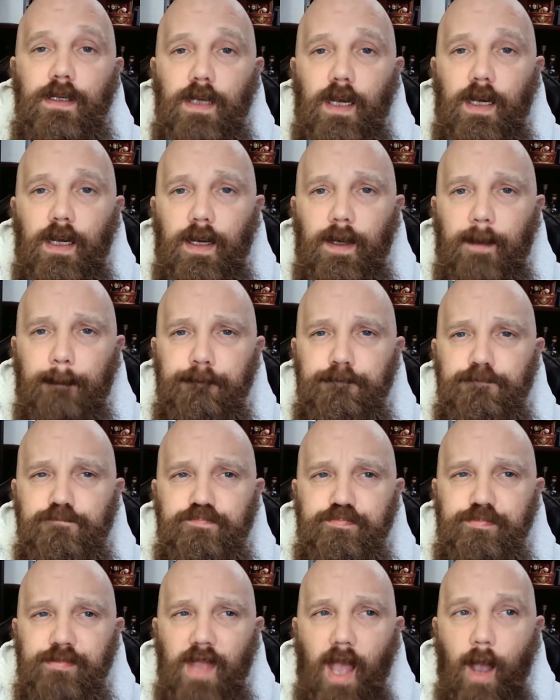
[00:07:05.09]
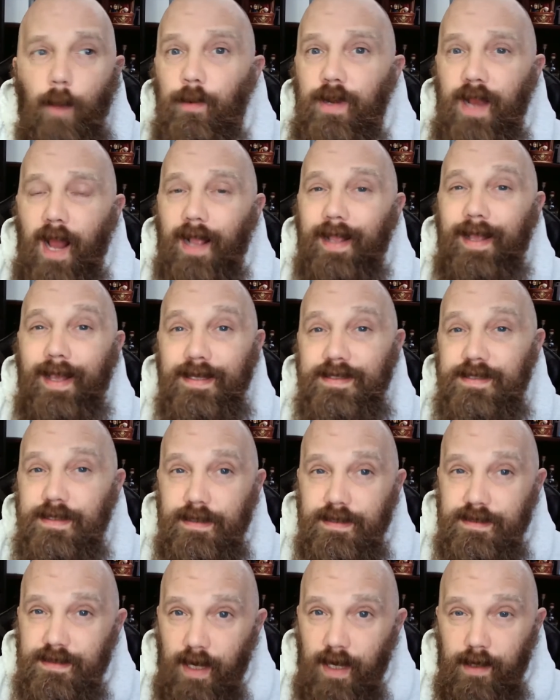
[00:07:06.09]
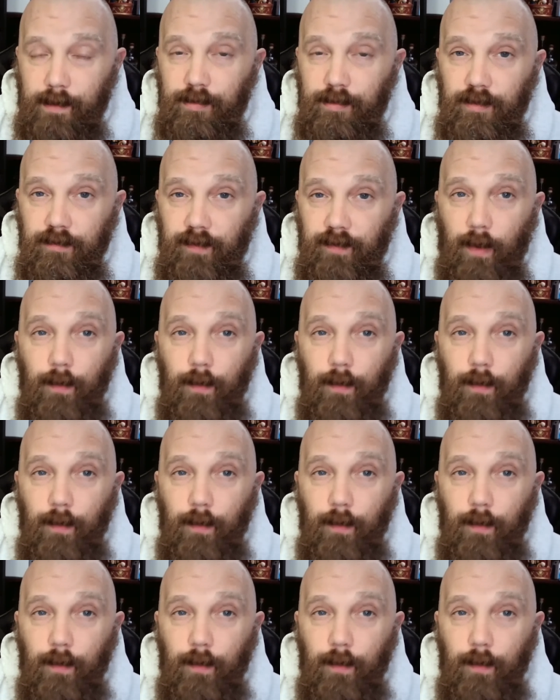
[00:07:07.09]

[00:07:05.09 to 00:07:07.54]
I would not guess it as 90 proof.